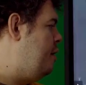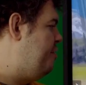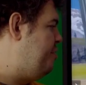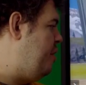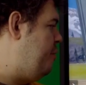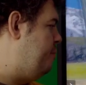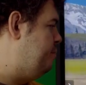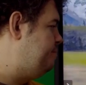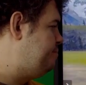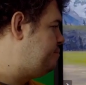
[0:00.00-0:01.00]
So
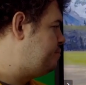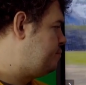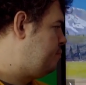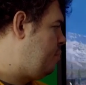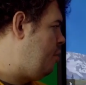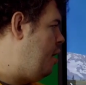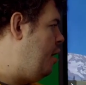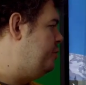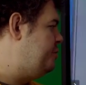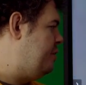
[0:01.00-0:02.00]
I'll
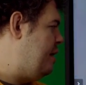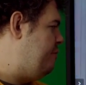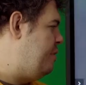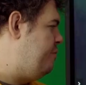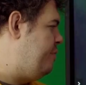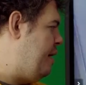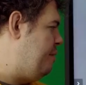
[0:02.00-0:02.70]
just get rid of that